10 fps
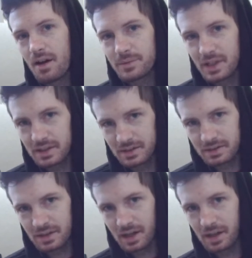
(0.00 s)
update
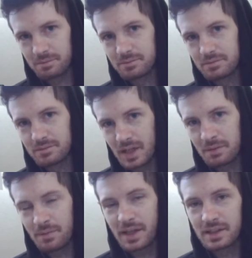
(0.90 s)
this game
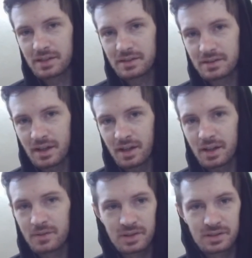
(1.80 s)
and make it a
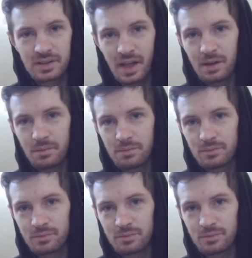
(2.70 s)
hell of a good game.